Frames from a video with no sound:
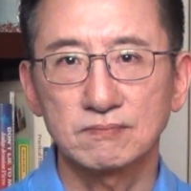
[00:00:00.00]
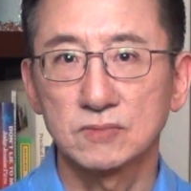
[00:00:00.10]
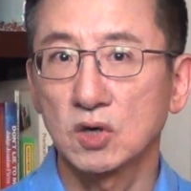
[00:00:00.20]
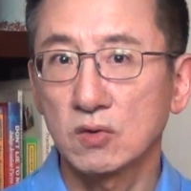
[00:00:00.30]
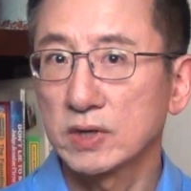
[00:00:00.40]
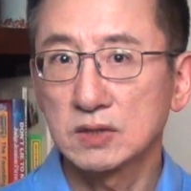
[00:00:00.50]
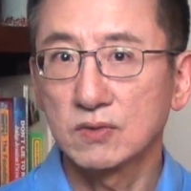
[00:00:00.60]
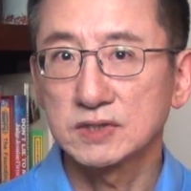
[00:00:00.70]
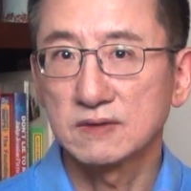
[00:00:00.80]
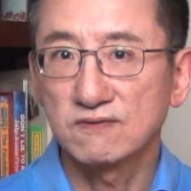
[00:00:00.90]
though it
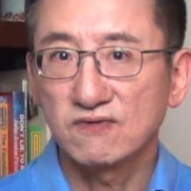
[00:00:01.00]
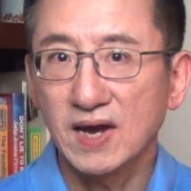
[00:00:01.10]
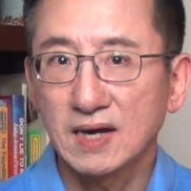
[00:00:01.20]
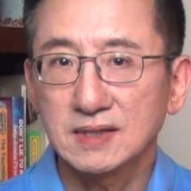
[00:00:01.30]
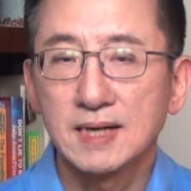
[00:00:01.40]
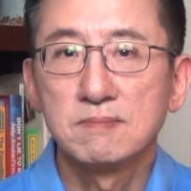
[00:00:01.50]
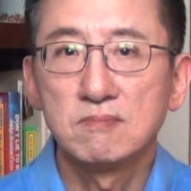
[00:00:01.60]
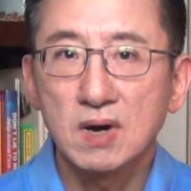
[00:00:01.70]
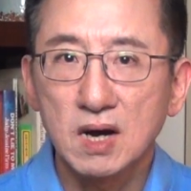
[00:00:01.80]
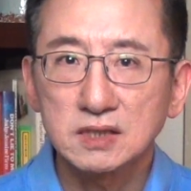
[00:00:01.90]
was in fact a
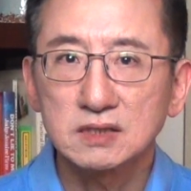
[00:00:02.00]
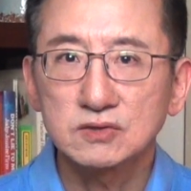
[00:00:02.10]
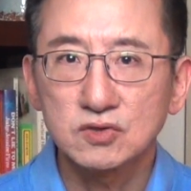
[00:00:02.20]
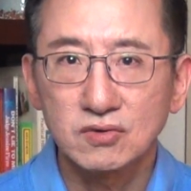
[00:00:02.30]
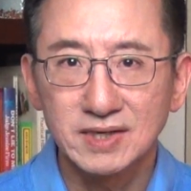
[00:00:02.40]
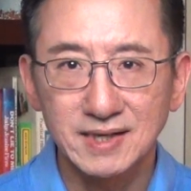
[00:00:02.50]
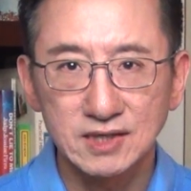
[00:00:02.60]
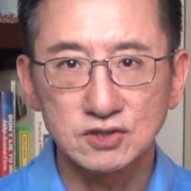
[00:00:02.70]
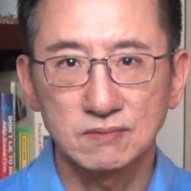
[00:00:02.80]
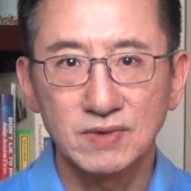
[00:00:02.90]
modern
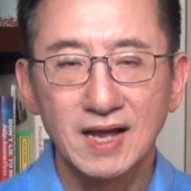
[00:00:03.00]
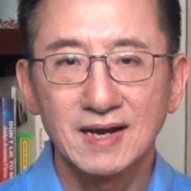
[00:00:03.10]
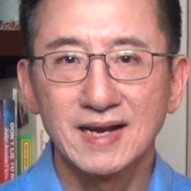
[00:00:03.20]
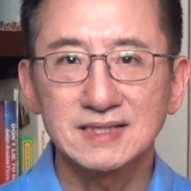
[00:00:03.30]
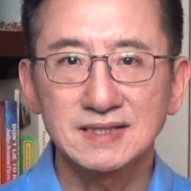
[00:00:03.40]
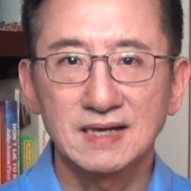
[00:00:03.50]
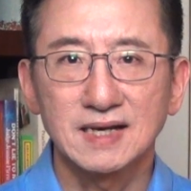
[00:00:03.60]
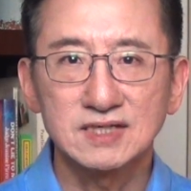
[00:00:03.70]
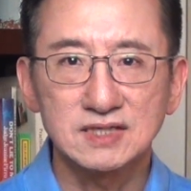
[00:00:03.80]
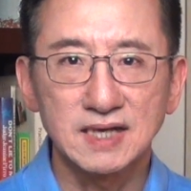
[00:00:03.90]
creation, less than
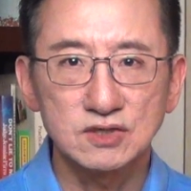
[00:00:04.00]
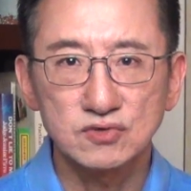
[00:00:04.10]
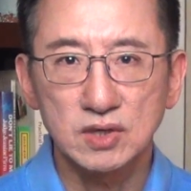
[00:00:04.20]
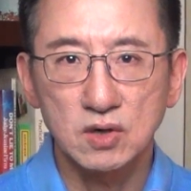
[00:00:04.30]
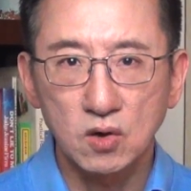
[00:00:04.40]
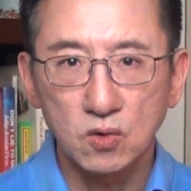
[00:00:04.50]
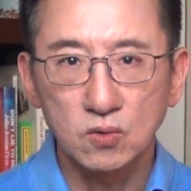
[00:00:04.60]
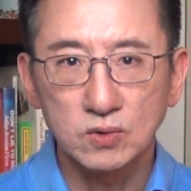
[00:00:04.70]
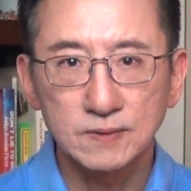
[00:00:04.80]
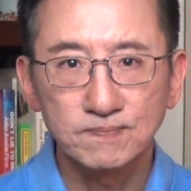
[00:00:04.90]
a century old.